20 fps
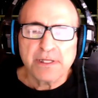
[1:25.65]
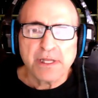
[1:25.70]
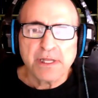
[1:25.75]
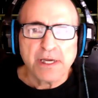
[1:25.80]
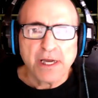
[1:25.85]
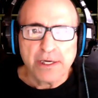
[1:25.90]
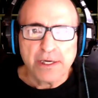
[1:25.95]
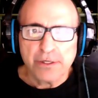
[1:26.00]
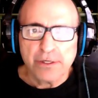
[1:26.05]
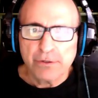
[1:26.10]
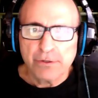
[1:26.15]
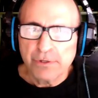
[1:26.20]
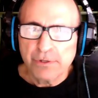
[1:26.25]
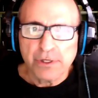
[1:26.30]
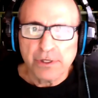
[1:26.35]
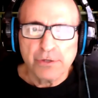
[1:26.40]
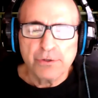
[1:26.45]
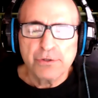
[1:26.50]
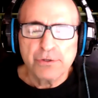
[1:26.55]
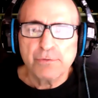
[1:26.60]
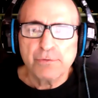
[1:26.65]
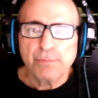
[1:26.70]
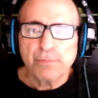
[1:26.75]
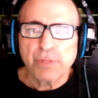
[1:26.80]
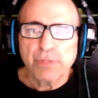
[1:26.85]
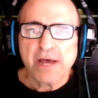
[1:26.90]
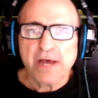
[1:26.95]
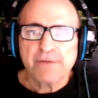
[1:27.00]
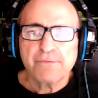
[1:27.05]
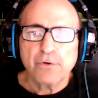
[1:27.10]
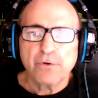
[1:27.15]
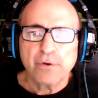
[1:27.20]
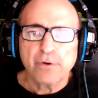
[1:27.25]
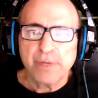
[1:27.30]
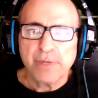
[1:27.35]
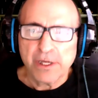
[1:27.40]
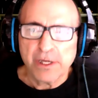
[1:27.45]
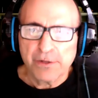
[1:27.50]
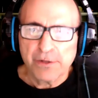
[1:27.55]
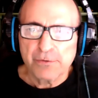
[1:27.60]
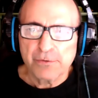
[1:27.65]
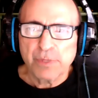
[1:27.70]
and I know the YouTube platform and other